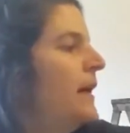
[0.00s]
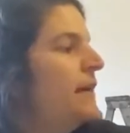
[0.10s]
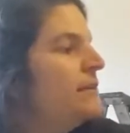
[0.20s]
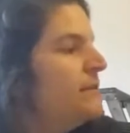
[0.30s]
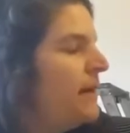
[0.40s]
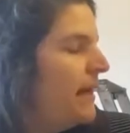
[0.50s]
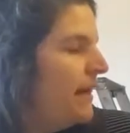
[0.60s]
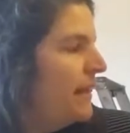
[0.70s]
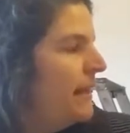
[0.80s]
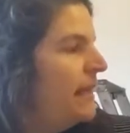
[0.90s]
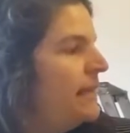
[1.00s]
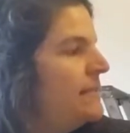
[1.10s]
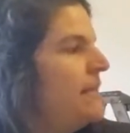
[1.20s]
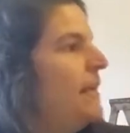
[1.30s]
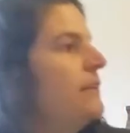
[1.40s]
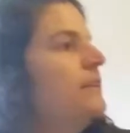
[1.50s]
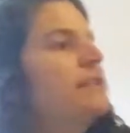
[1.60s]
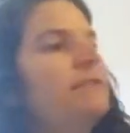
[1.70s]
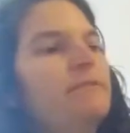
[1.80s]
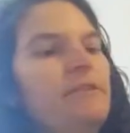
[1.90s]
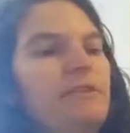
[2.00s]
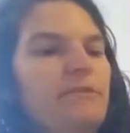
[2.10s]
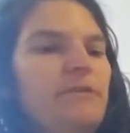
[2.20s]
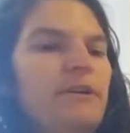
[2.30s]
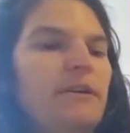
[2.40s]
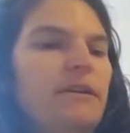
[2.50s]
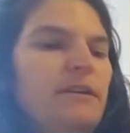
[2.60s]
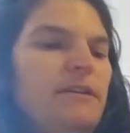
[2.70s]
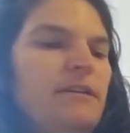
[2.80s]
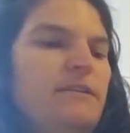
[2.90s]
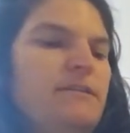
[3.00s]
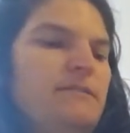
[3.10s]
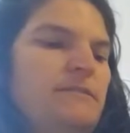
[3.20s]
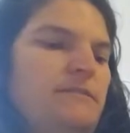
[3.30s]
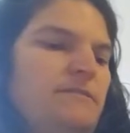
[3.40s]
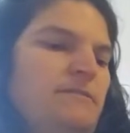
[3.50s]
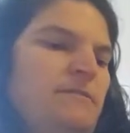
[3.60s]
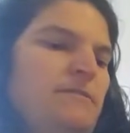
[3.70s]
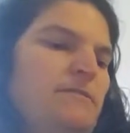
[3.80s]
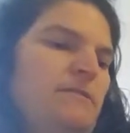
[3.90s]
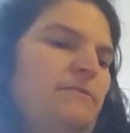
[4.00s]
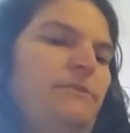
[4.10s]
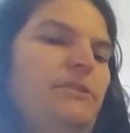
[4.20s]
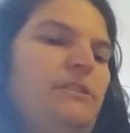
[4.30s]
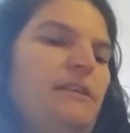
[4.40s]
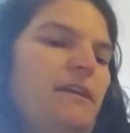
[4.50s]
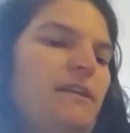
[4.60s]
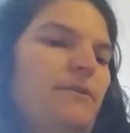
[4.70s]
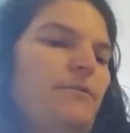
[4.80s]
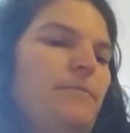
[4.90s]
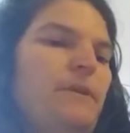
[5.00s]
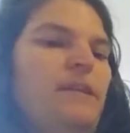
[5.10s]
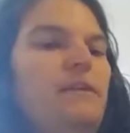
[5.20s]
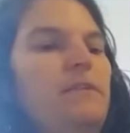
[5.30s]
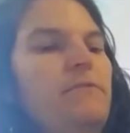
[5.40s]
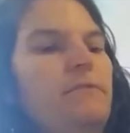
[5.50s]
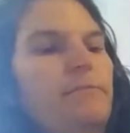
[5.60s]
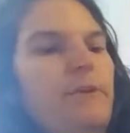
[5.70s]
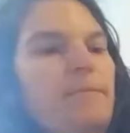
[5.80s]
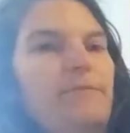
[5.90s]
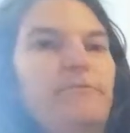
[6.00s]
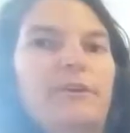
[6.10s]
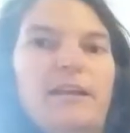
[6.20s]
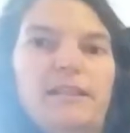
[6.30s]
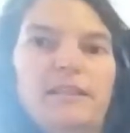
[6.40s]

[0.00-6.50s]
I also had a container of yogurt, which is unopened from right before I